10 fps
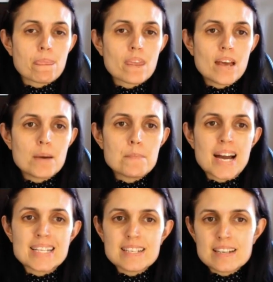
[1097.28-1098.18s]

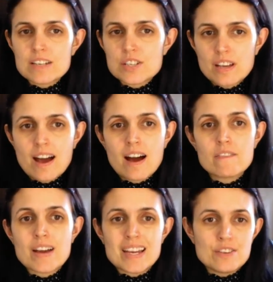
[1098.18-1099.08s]
I did actually
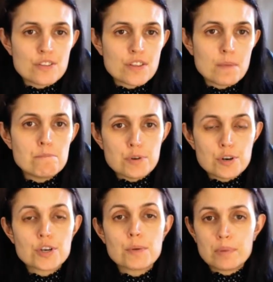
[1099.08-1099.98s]
have another book